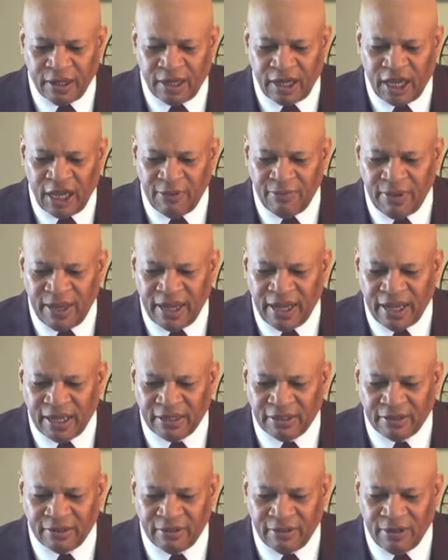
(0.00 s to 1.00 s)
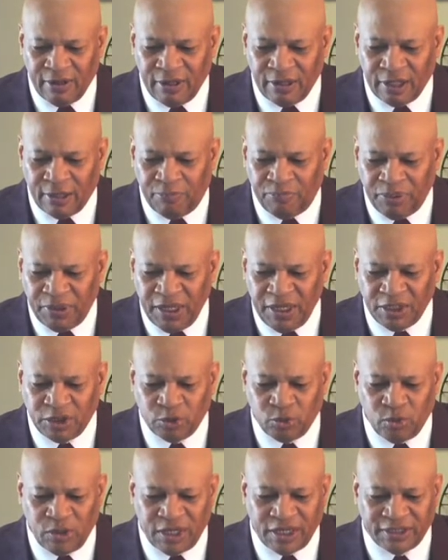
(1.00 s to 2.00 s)
Amen. The peace
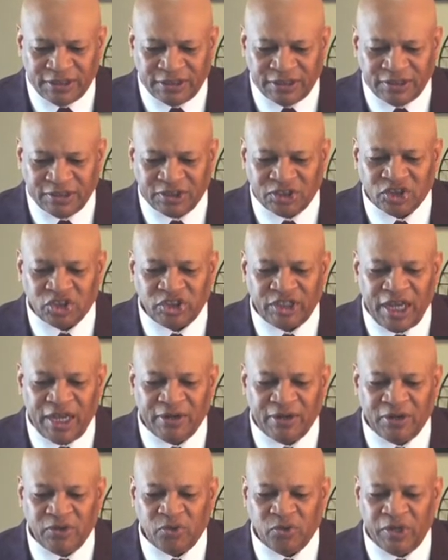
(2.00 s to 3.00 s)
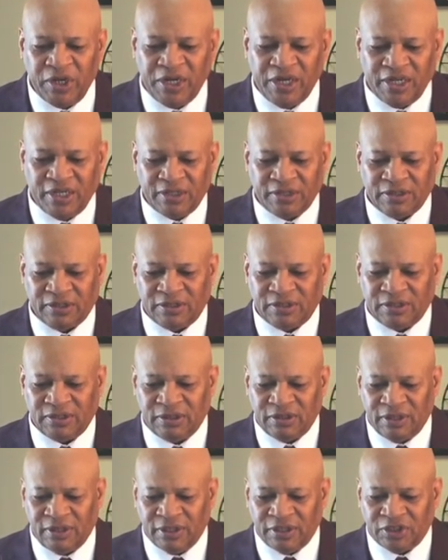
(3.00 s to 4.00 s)
was standard greetings
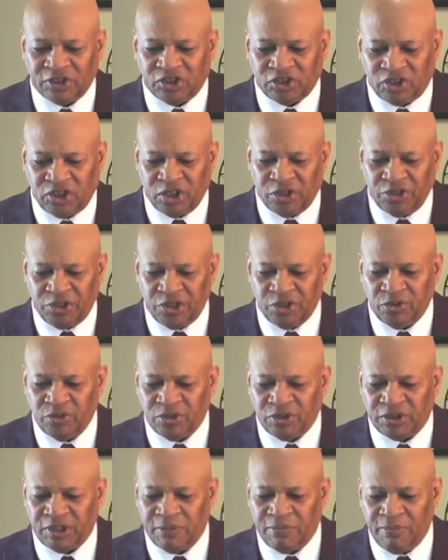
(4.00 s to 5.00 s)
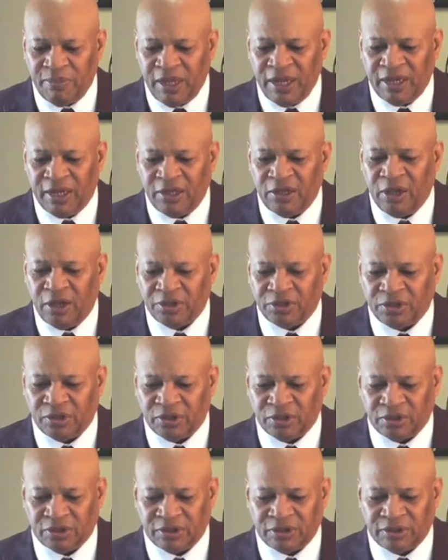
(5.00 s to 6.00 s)
still used in many
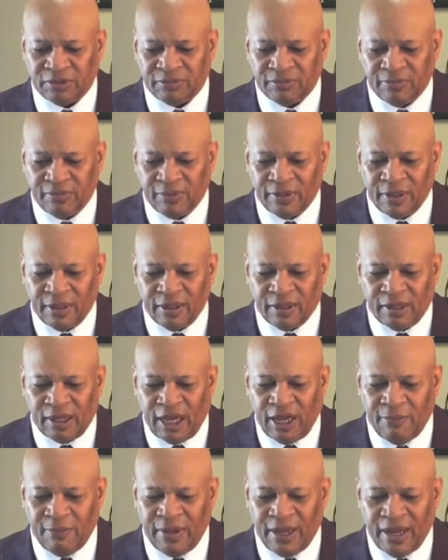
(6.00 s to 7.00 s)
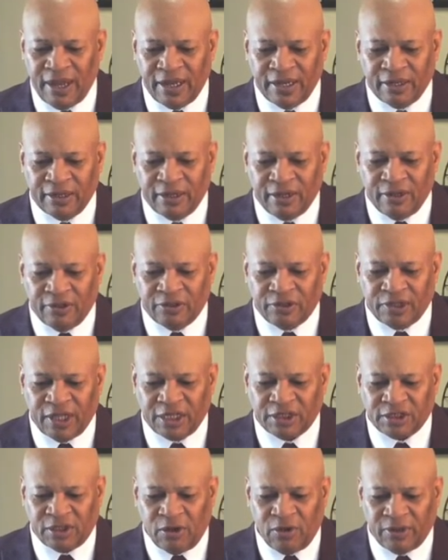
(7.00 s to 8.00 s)
cultures. Amen.
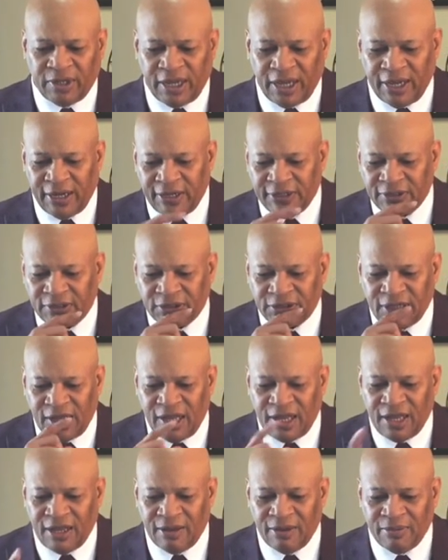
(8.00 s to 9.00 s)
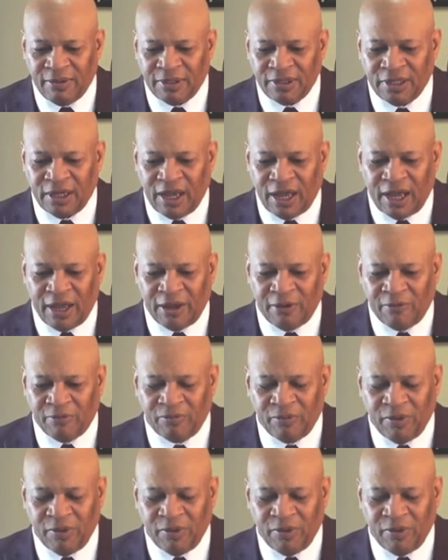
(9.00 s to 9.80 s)
That's located in Psalm, in uh, uh